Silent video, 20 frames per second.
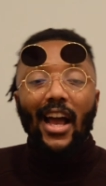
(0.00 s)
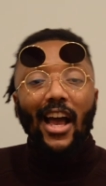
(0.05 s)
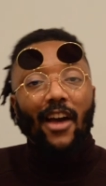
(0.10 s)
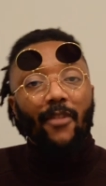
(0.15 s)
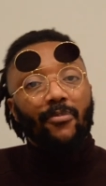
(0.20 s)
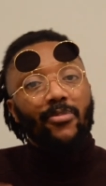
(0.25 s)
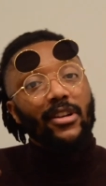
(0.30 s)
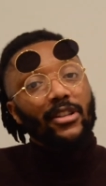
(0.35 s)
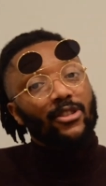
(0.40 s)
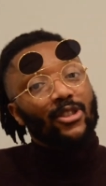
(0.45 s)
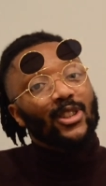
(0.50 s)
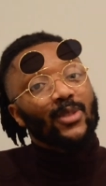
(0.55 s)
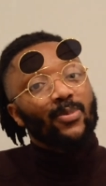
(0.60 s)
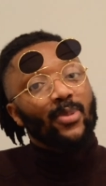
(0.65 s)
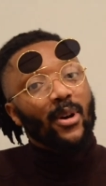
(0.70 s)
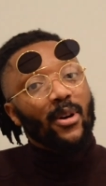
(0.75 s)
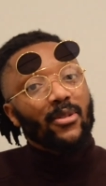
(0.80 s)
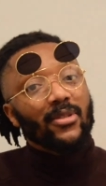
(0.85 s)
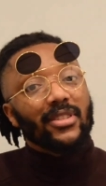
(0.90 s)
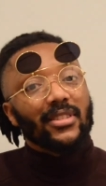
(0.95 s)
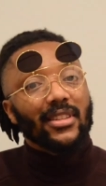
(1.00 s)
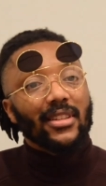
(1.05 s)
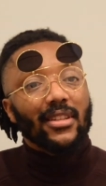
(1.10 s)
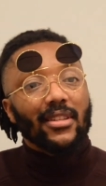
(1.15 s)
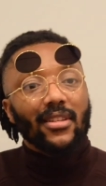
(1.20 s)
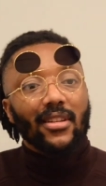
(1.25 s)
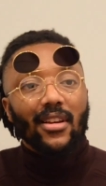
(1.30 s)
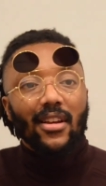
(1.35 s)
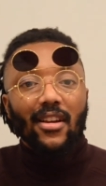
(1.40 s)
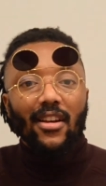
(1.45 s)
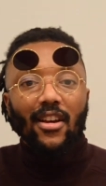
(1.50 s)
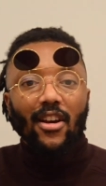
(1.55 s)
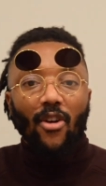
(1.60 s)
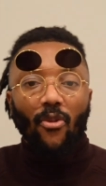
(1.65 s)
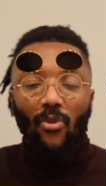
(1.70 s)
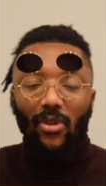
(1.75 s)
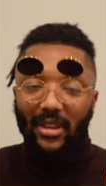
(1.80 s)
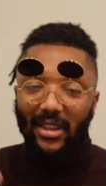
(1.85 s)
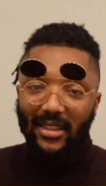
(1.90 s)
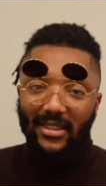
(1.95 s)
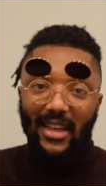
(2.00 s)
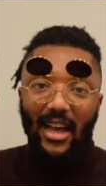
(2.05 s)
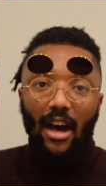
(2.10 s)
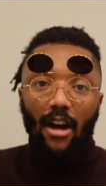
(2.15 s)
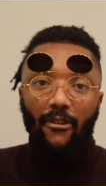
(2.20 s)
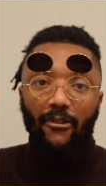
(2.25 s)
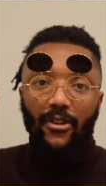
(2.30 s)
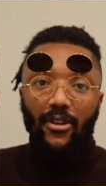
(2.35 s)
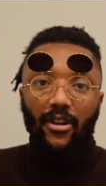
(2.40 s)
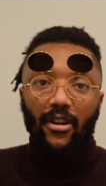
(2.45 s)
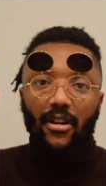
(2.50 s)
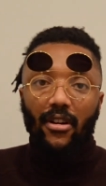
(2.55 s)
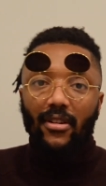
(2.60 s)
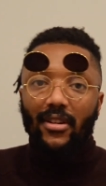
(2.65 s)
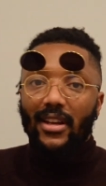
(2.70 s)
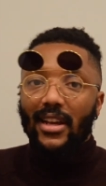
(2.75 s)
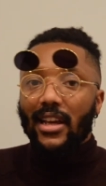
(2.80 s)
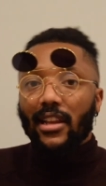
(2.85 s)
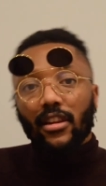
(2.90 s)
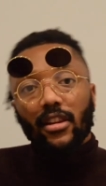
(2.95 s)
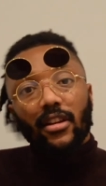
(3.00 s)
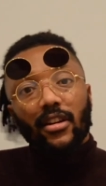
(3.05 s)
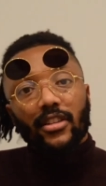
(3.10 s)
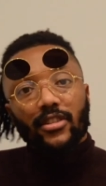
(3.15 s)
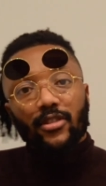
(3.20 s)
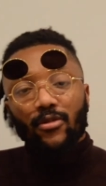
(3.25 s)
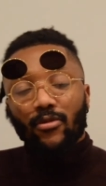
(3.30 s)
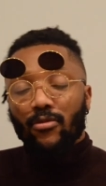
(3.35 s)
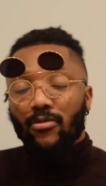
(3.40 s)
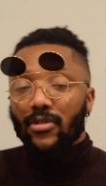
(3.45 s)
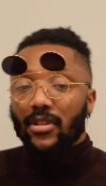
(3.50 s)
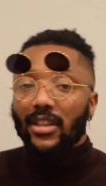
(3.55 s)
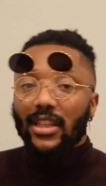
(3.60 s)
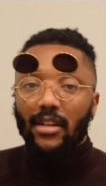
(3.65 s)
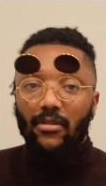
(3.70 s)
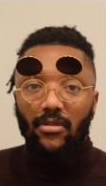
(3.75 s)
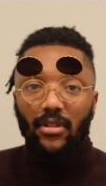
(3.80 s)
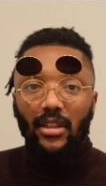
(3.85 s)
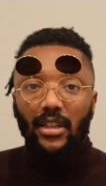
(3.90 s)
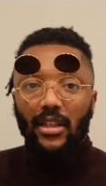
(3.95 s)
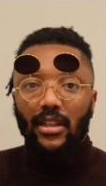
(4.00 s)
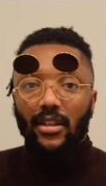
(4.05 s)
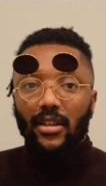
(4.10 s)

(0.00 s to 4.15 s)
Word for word: I have pictures posted with this outfit on. It looks really, really